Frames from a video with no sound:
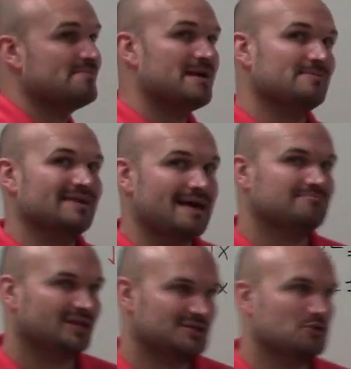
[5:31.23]
remember
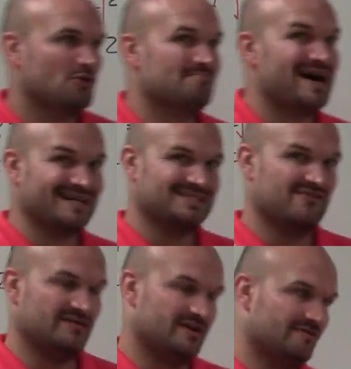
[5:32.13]
that plus or
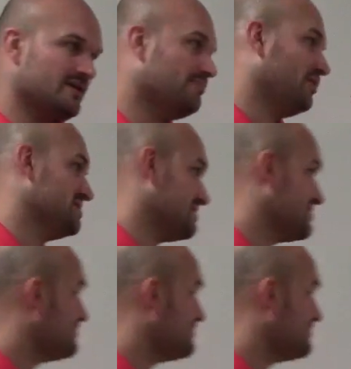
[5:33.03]
minus. Very, very important.